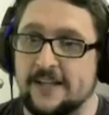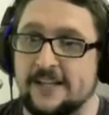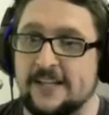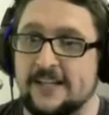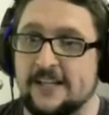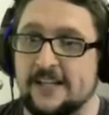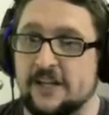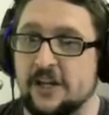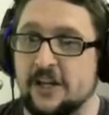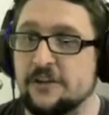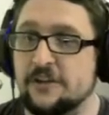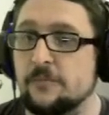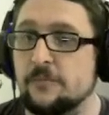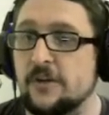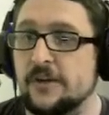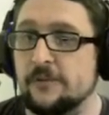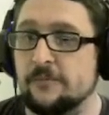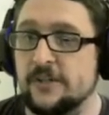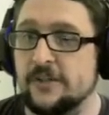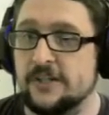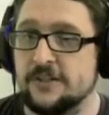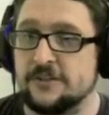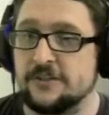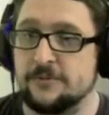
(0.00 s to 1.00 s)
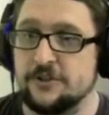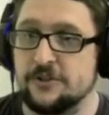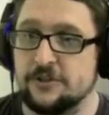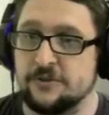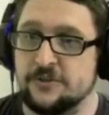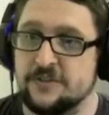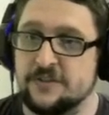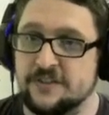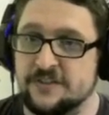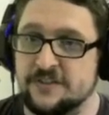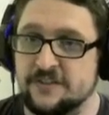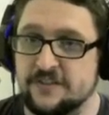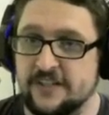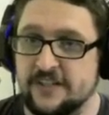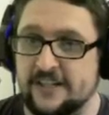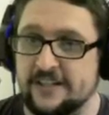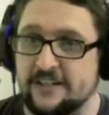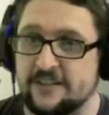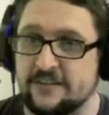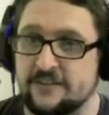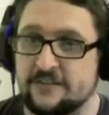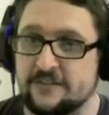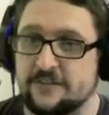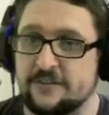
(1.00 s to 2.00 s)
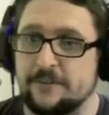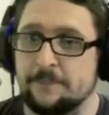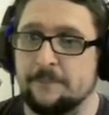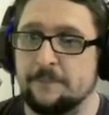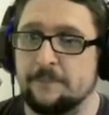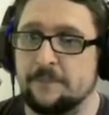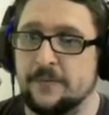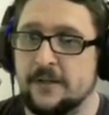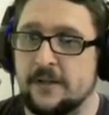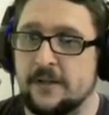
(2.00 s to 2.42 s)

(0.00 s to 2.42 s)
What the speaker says: and then another one when it's reduced to 6.